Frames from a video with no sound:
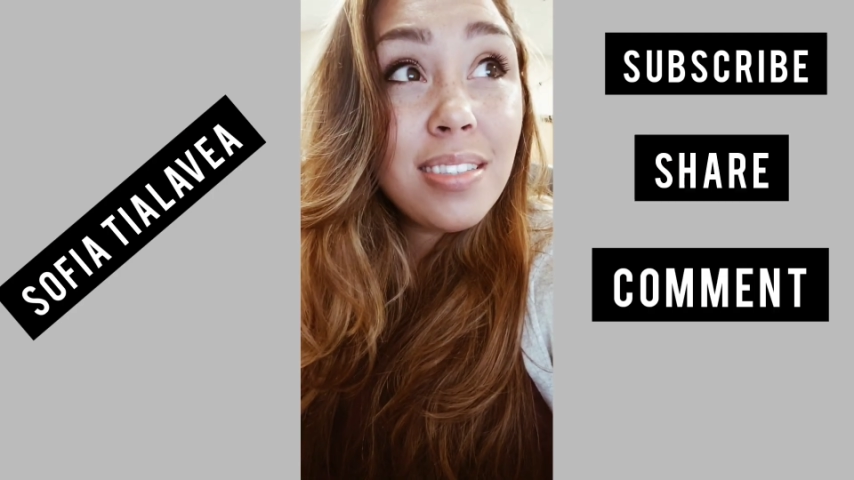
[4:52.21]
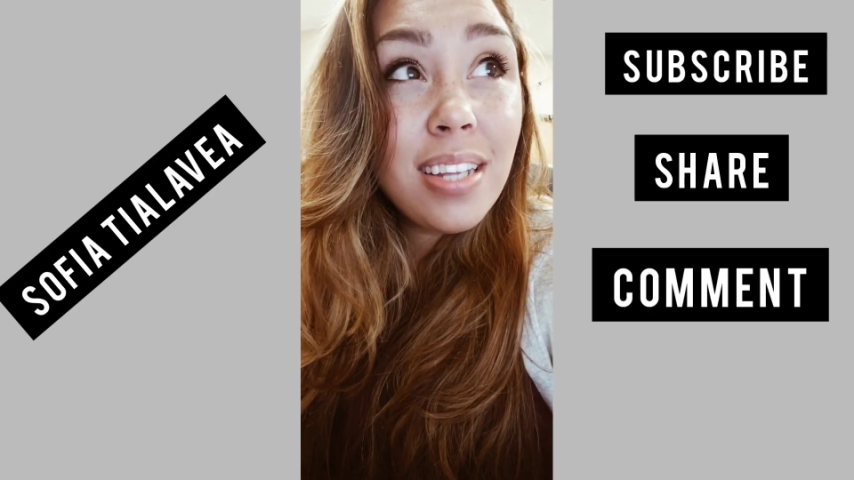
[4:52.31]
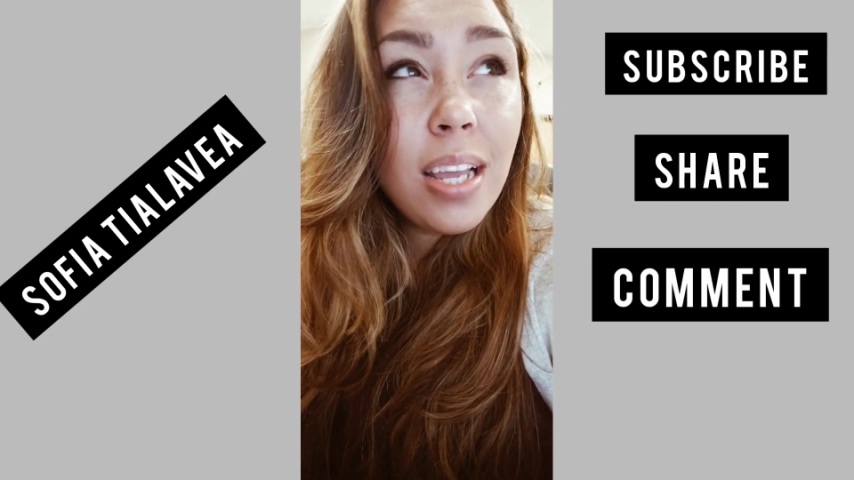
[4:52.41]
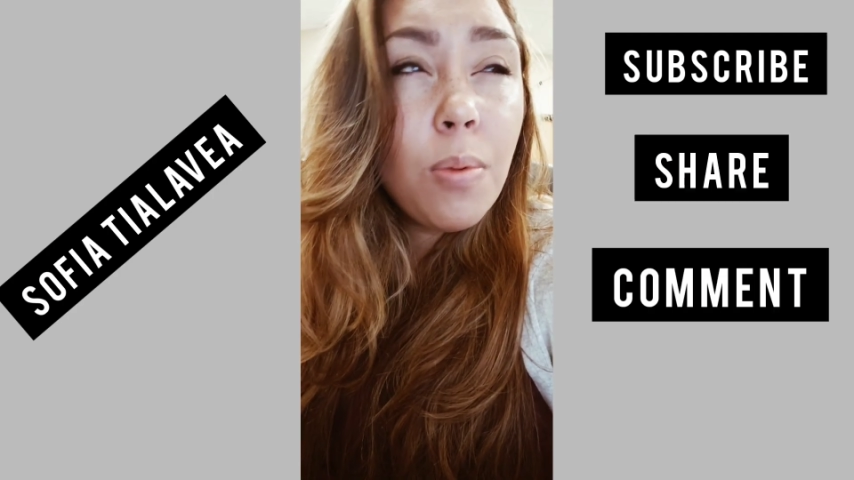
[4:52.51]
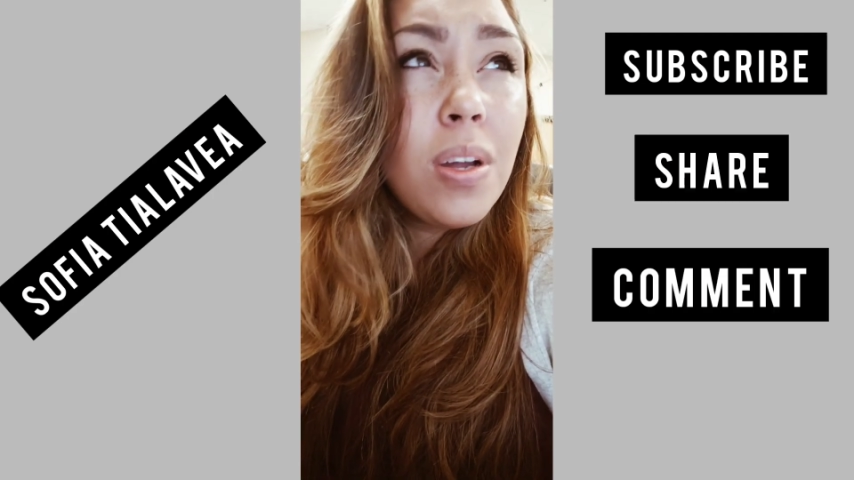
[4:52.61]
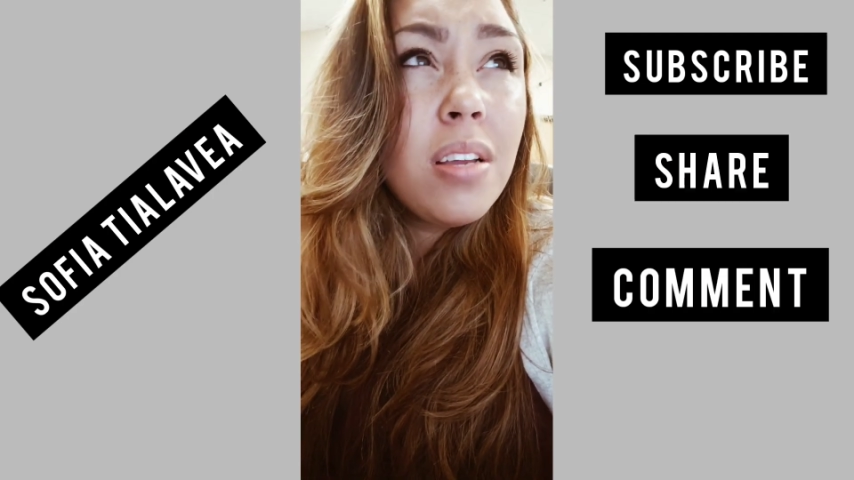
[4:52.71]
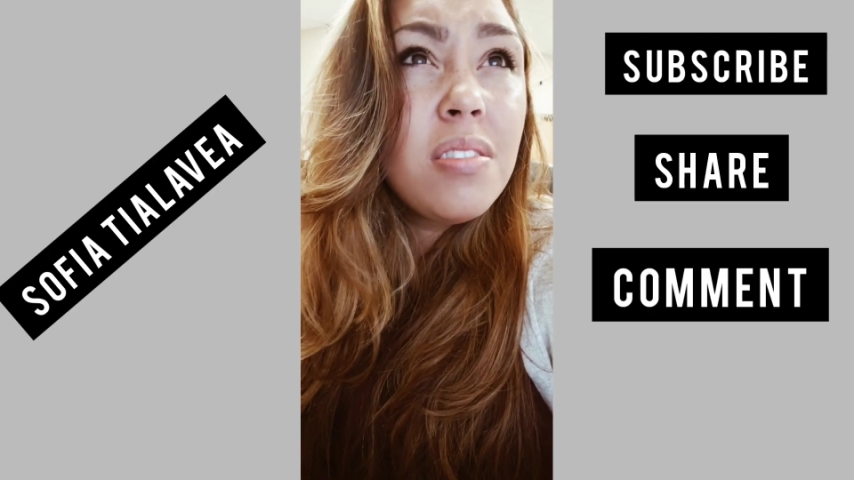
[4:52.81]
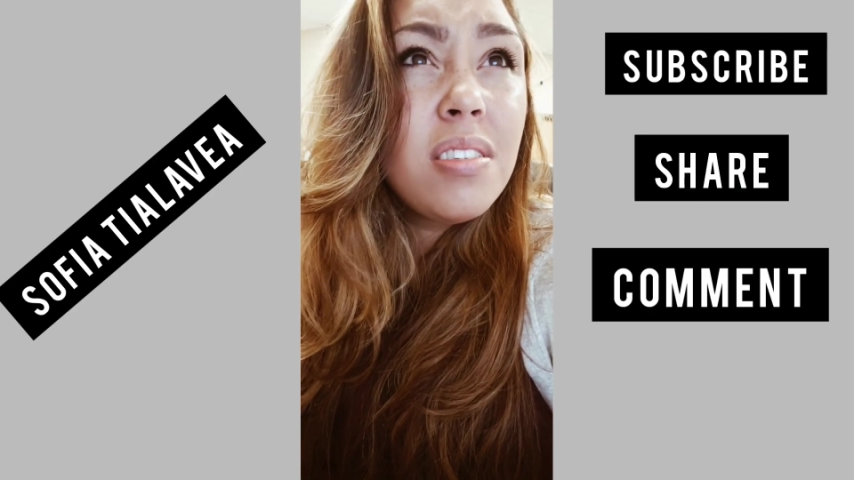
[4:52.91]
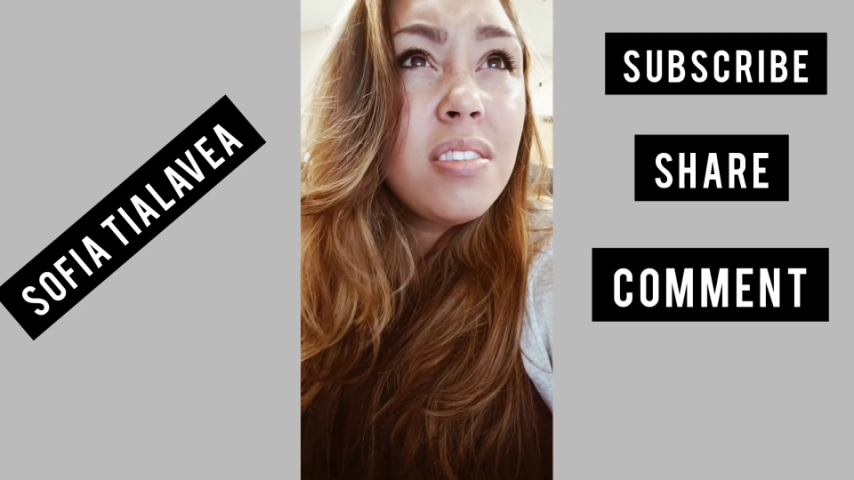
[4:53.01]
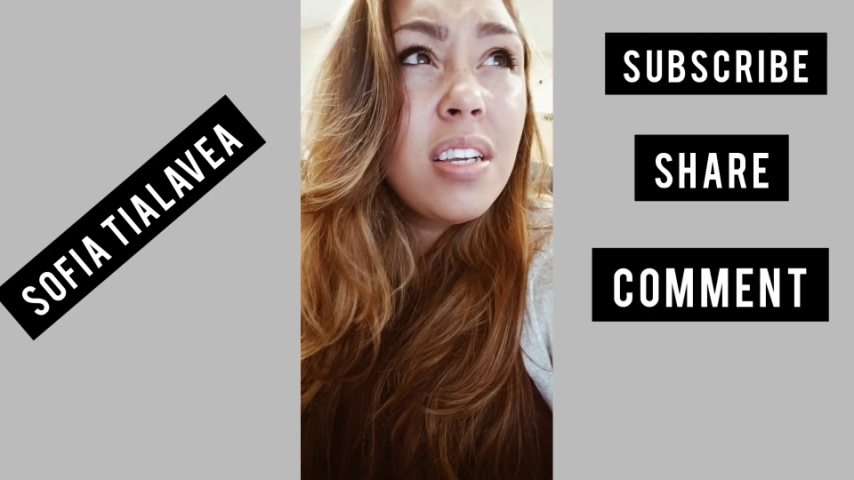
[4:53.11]
And what else
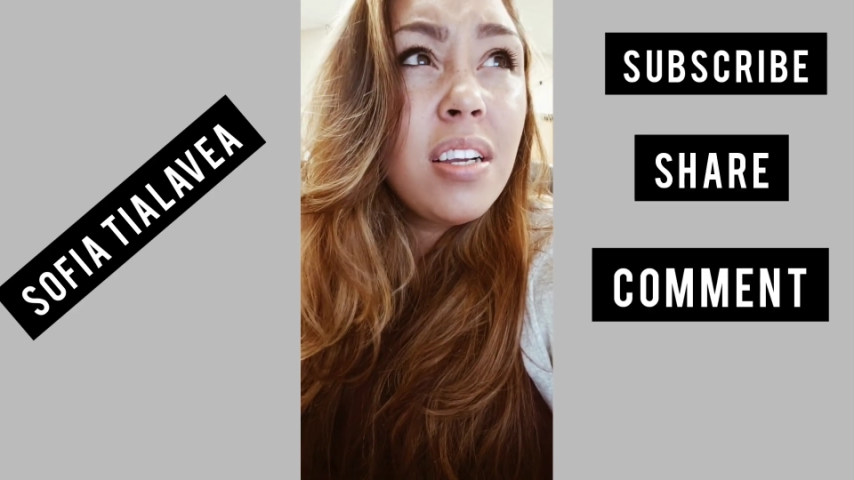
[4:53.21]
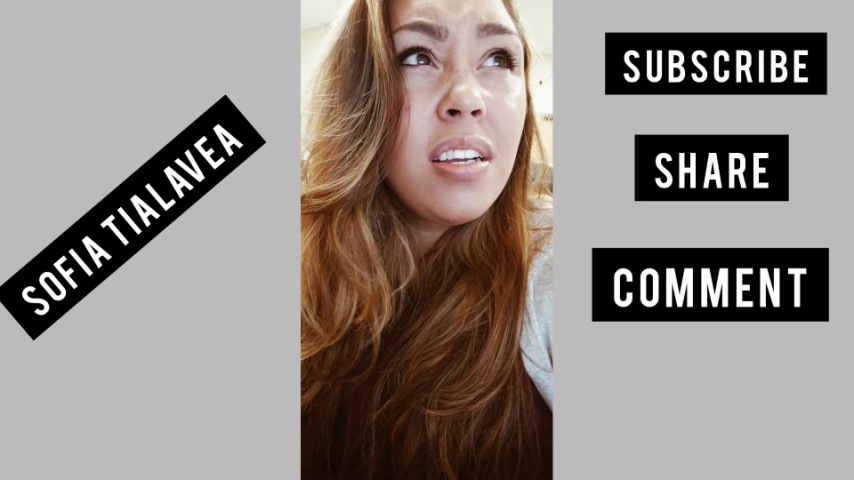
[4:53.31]
is there?